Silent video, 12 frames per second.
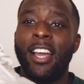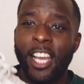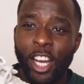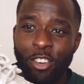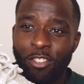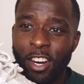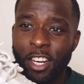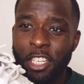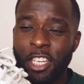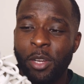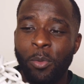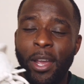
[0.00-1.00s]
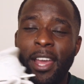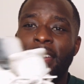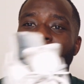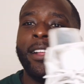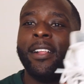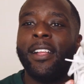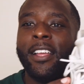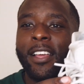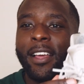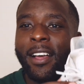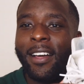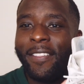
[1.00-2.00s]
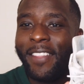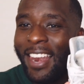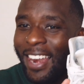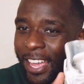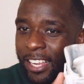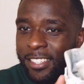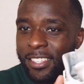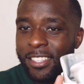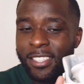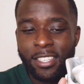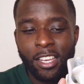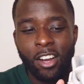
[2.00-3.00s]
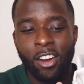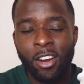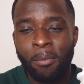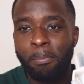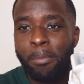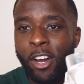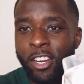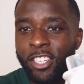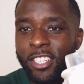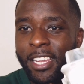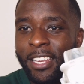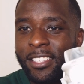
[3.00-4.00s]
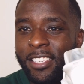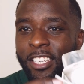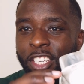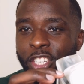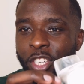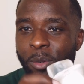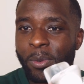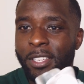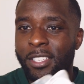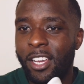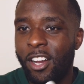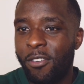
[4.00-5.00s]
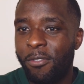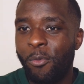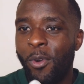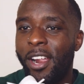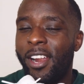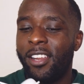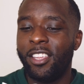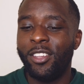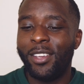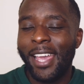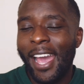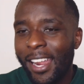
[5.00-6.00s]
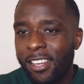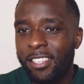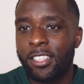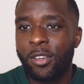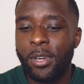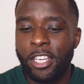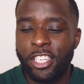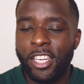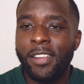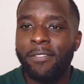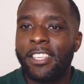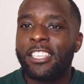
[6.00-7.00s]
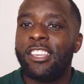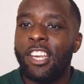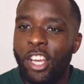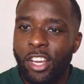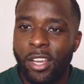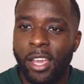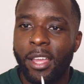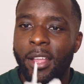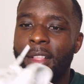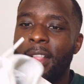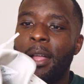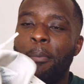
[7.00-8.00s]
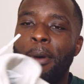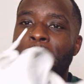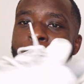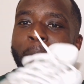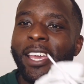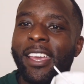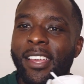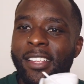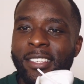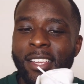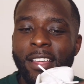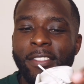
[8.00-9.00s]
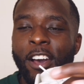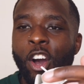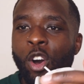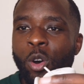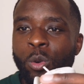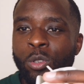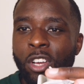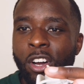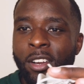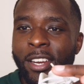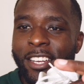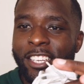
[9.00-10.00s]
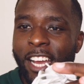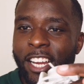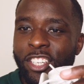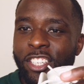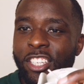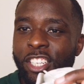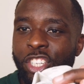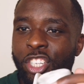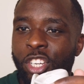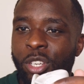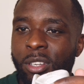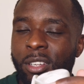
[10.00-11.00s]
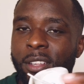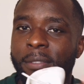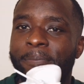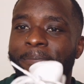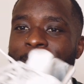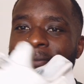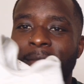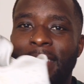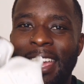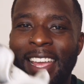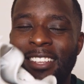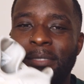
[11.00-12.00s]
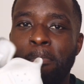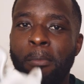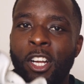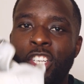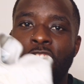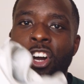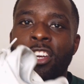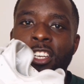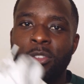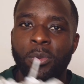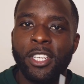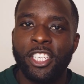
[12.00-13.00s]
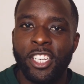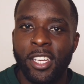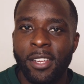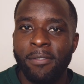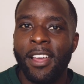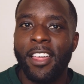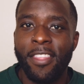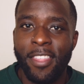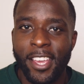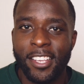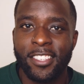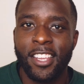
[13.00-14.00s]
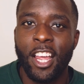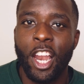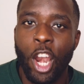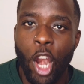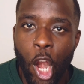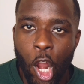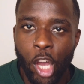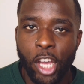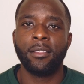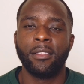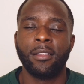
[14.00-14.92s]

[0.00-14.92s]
like a Huarache, where the laces aren't punched into the shoe itself, where you can still achieve this look, but because the holes aren't attached to the shoe, it's much harder to achieve this look.